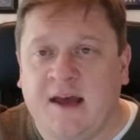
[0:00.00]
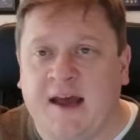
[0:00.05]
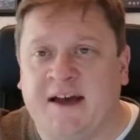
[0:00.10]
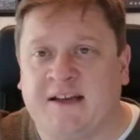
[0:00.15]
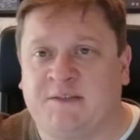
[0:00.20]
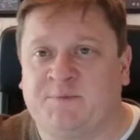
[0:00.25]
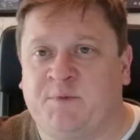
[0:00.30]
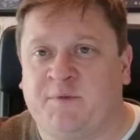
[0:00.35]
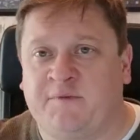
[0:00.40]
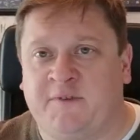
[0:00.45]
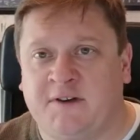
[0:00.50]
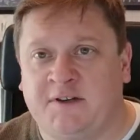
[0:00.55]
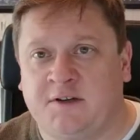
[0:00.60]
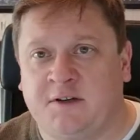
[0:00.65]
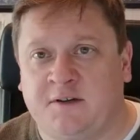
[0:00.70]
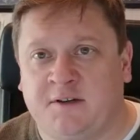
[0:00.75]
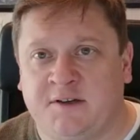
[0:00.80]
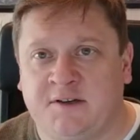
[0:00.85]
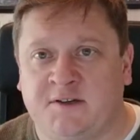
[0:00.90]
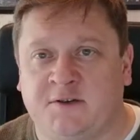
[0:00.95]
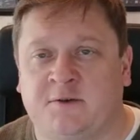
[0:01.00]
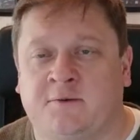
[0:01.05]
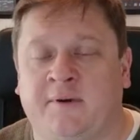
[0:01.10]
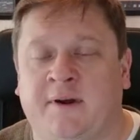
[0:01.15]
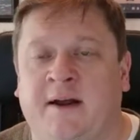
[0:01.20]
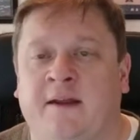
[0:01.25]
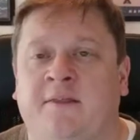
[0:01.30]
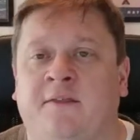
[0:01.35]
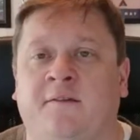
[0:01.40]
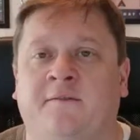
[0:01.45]
As a professional
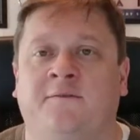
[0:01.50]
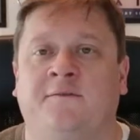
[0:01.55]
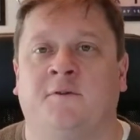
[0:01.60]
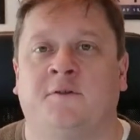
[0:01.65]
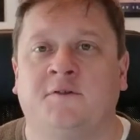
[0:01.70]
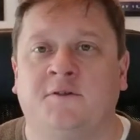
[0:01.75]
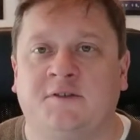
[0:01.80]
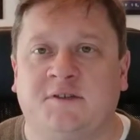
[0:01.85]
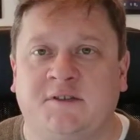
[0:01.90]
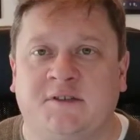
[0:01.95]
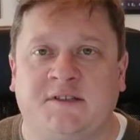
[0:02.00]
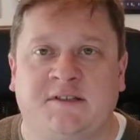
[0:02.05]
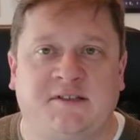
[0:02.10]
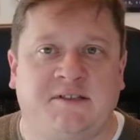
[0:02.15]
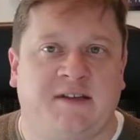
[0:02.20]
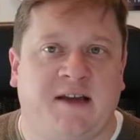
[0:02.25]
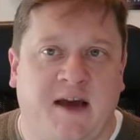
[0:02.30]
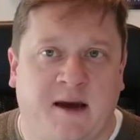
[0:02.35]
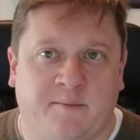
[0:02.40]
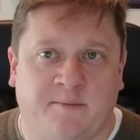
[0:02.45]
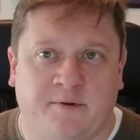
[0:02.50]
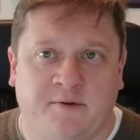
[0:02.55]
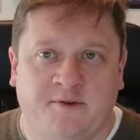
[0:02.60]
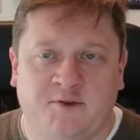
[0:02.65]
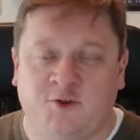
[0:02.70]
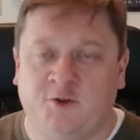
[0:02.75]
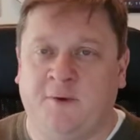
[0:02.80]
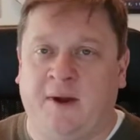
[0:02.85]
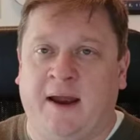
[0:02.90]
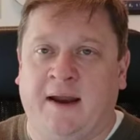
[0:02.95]
historian, the first step
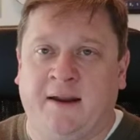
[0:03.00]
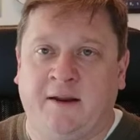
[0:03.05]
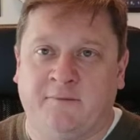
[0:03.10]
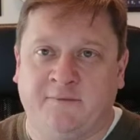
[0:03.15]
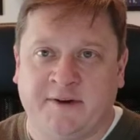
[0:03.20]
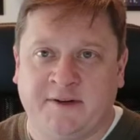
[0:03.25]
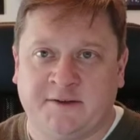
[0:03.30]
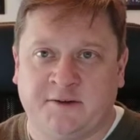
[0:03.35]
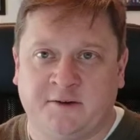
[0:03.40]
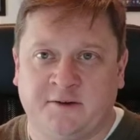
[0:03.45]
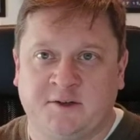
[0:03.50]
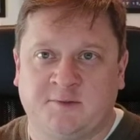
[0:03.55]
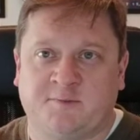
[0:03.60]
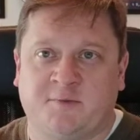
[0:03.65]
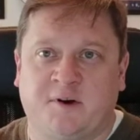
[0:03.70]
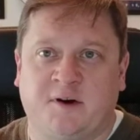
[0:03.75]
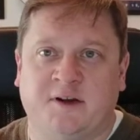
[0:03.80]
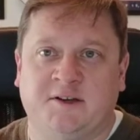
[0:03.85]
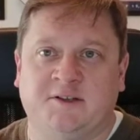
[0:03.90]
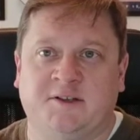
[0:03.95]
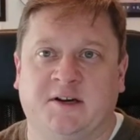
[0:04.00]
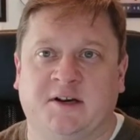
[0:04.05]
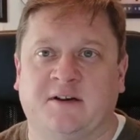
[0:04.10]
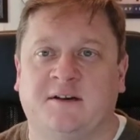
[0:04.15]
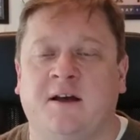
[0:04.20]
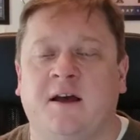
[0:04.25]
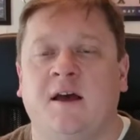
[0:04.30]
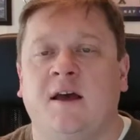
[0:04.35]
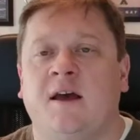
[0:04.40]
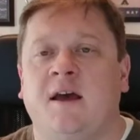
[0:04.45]
to any research
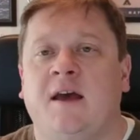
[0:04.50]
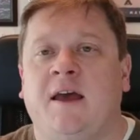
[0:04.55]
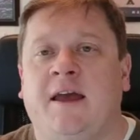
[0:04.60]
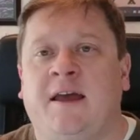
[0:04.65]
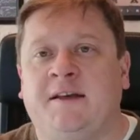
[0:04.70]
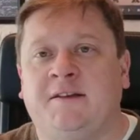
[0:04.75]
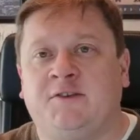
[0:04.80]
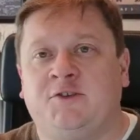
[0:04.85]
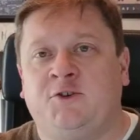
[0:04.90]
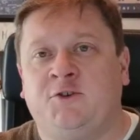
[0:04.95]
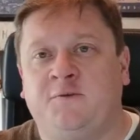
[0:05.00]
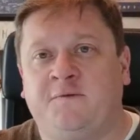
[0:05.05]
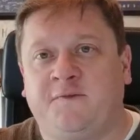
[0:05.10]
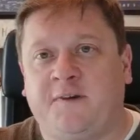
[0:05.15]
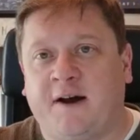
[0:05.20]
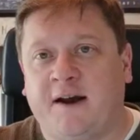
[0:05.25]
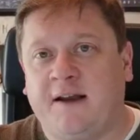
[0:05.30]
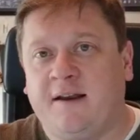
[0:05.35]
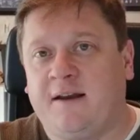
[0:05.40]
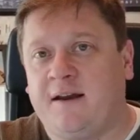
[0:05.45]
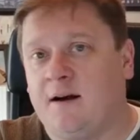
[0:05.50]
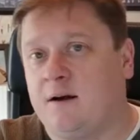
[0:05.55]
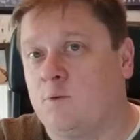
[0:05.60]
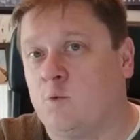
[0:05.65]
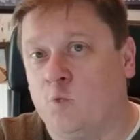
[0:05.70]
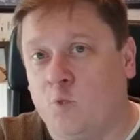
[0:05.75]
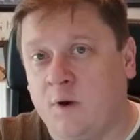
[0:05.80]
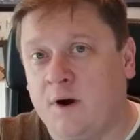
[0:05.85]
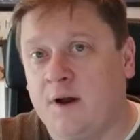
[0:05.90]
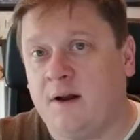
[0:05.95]
project is to find out
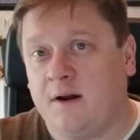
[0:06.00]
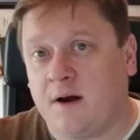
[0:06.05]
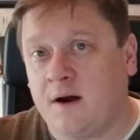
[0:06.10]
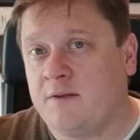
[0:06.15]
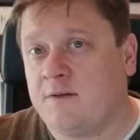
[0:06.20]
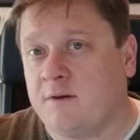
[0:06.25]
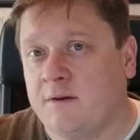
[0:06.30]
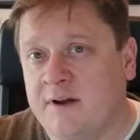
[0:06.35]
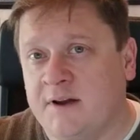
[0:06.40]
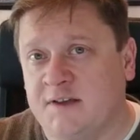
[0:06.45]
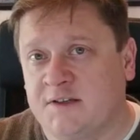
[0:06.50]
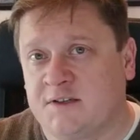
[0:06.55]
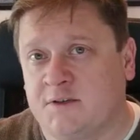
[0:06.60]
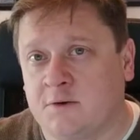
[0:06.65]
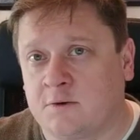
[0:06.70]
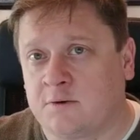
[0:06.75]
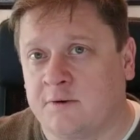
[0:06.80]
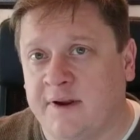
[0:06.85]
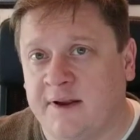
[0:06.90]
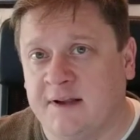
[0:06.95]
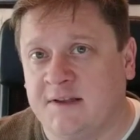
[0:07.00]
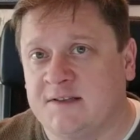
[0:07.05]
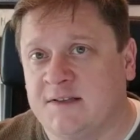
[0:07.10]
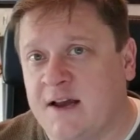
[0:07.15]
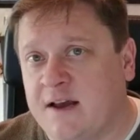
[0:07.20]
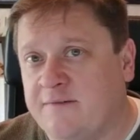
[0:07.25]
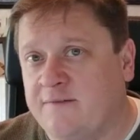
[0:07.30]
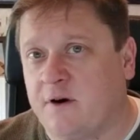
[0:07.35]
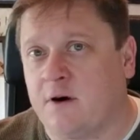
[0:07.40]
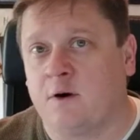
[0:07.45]
what other historians
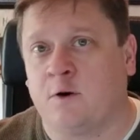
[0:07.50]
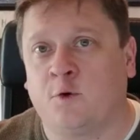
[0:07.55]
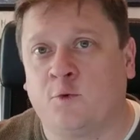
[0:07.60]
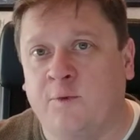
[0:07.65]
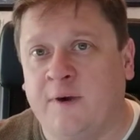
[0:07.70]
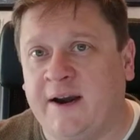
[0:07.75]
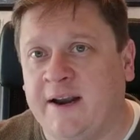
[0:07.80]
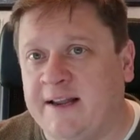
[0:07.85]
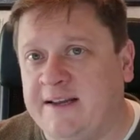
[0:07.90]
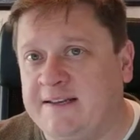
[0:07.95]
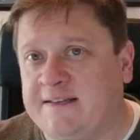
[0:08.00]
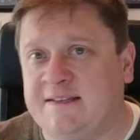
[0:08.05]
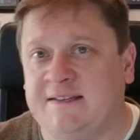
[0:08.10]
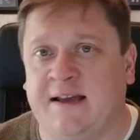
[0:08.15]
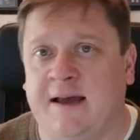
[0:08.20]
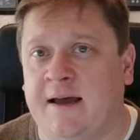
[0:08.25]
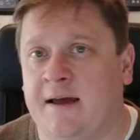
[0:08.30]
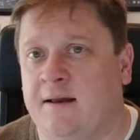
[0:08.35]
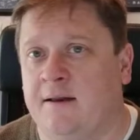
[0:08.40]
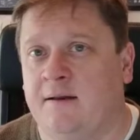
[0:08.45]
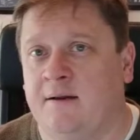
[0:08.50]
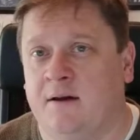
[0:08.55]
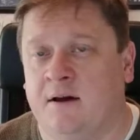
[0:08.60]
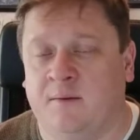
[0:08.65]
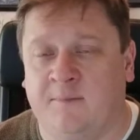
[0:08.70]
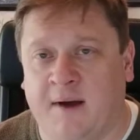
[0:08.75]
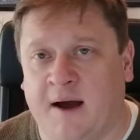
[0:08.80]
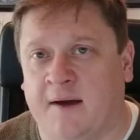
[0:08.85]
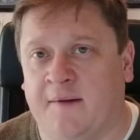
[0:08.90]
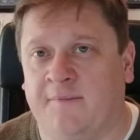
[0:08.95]
have already said
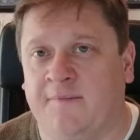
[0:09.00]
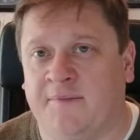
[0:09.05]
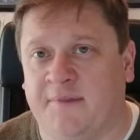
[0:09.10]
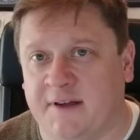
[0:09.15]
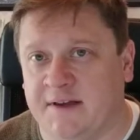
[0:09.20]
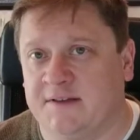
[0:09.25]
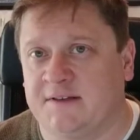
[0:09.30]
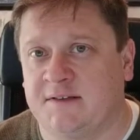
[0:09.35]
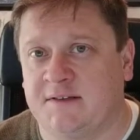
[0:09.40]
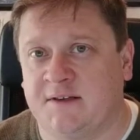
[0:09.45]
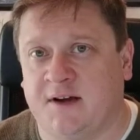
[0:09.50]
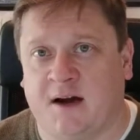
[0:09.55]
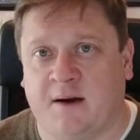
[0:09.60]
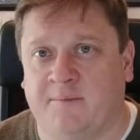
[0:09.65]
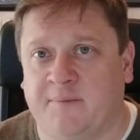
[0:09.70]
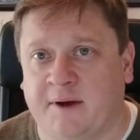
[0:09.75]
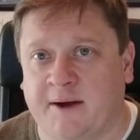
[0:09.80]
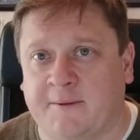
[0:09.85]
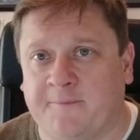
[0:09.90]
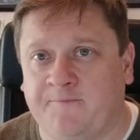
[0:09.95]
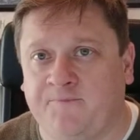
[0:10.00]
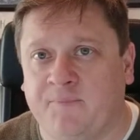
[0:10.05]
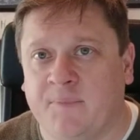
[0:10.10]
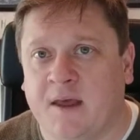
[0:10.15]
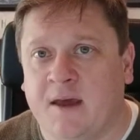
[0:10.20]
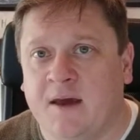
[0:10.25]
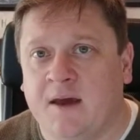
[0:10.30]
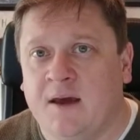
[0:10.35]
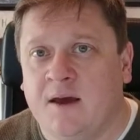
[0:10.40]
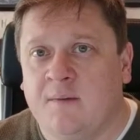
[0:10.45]
about this topic
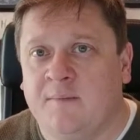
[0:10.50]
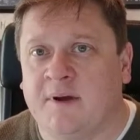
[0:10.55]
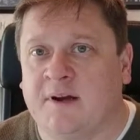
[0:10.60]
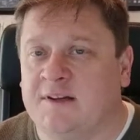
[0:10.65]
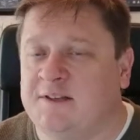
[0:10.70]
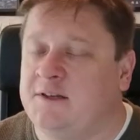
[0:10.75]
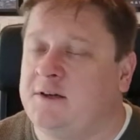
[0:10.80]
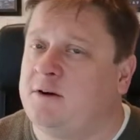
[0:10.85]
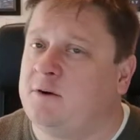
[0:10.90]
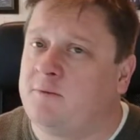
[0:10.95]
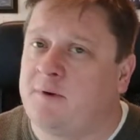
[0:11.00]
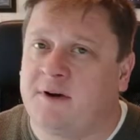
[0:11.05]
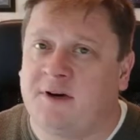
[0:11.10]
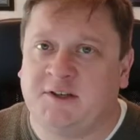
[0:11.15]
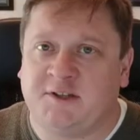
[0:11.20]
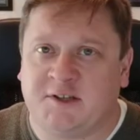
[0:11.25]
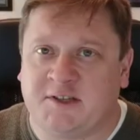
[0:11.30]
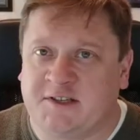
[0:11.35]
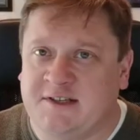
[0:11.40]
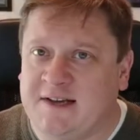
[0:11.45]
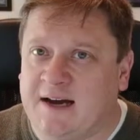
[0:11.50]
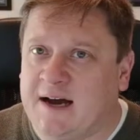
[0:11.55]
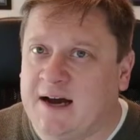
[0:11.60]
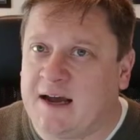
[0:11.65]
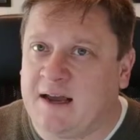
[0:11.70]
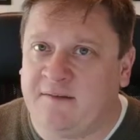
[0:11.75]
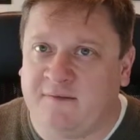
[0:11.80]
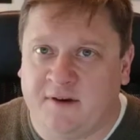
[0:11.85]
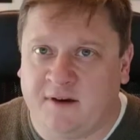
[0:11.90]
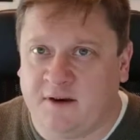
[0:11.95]
because you don't want to just
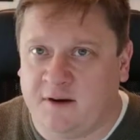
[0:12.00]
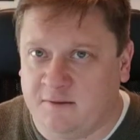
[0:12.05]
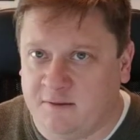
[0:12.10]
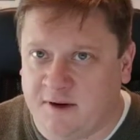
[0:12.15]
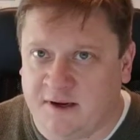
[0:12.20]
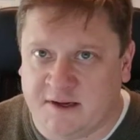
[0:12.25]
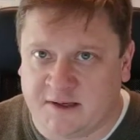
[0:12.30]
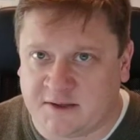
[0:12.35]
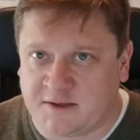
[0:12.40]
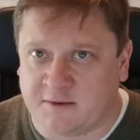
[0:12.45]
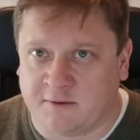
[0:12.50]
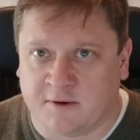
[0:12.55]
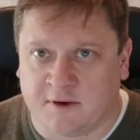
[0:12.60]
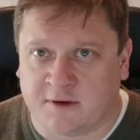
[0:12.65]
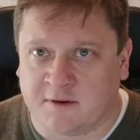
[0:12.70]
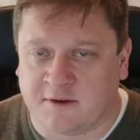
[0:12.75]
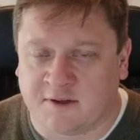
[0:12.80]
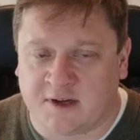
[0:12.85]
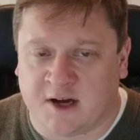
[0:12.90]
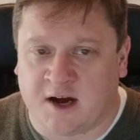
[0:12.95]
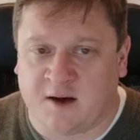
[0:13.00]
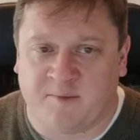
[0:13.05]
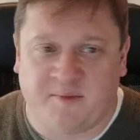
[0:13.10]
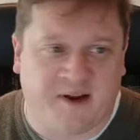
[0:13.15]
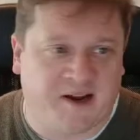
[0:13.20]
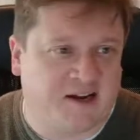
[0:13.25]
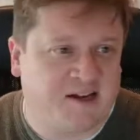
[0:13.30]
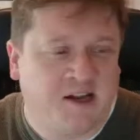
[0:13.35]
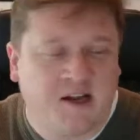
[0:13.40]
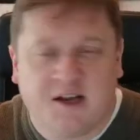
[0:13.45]
dive into a historical
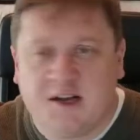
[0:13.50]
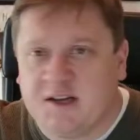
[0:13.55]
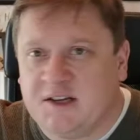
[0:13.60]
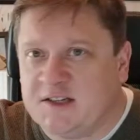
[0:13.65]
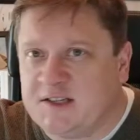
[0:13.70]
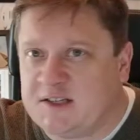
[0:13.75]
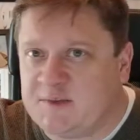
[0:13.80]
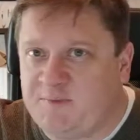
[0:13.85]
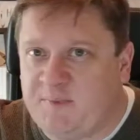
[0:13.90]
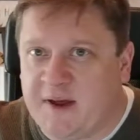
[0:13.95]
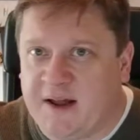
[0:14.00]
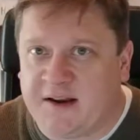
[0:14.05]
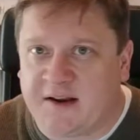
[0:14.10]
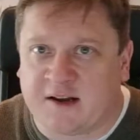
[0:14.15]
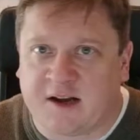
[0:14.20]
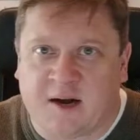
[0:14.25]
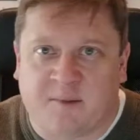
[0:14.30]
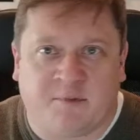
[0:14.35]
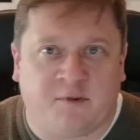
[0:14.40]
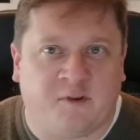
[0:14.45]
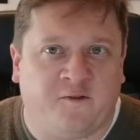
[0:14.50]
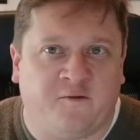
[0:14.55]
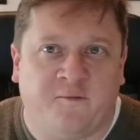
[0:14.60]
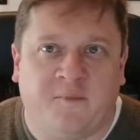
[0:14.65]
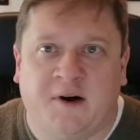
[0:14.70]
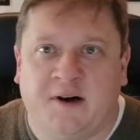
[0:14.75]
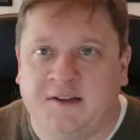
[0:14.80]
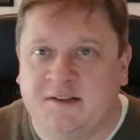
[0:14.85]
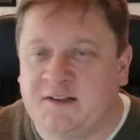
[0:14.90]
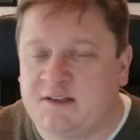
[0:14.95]
topic, spend a couple of
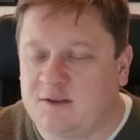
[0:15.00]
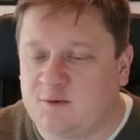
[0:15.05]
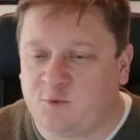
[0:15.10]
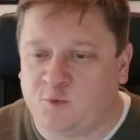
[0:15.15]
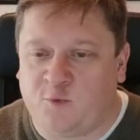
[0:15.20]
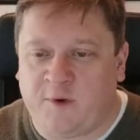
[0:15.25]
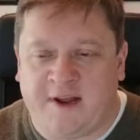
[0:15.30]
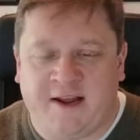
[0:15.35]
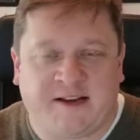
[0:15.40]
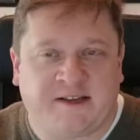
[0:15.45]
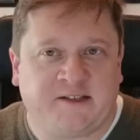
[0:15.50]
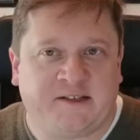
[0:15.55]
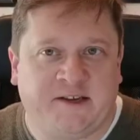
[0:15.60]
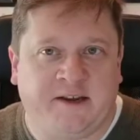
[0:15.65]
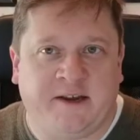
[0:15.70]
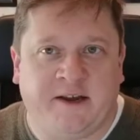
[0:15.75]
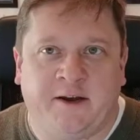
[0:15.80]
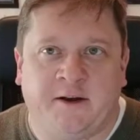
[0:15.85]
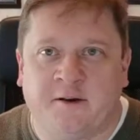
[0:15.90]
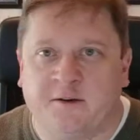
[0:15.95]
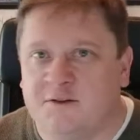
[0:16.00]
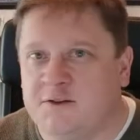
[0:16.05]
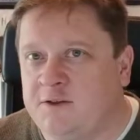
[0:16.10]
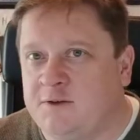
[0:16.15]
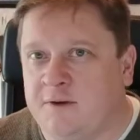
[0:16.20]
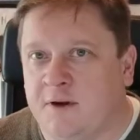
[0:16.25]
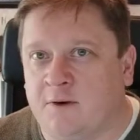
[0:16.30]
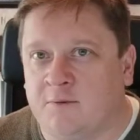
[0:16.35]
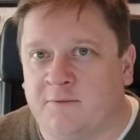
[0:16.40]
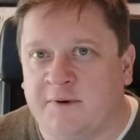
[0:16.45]
months, weeks, years
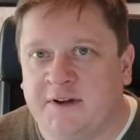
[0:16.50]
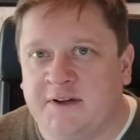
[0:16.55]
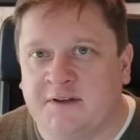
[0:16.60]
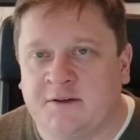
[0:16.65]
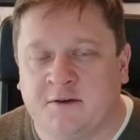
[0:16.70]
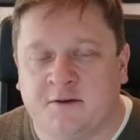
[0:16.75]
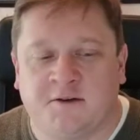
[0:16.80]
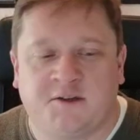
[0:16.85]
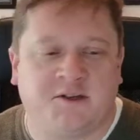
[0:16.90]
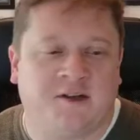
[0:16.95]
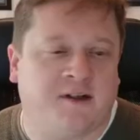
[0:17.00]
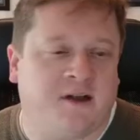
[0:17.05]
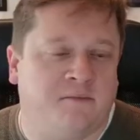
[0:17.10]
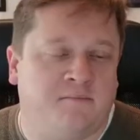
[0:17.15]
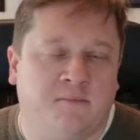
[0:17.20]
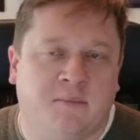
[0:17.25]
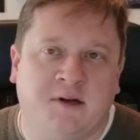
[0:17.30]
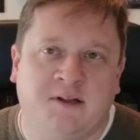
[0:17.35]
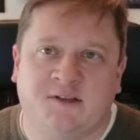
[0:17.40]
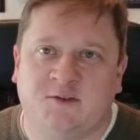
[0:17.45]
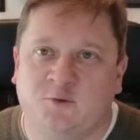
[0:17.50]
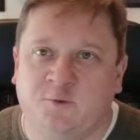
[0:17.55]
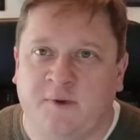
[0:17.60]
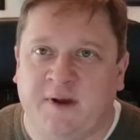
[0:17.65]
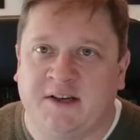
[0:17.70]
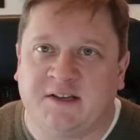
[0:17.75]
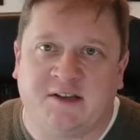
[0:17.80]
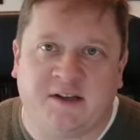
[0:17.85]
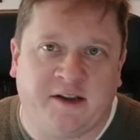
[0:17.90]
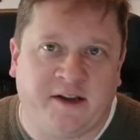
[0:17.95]
doing research, and then months,
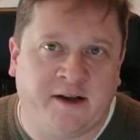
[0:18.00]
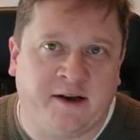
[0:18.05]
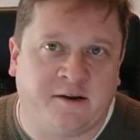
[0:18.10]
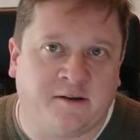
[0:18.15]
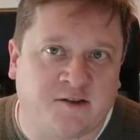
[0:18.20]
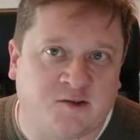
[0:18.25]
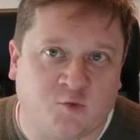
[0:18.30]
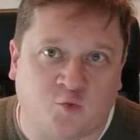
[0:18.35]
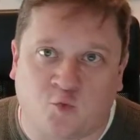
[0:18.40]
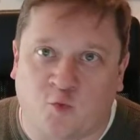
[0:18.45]
weeks, and years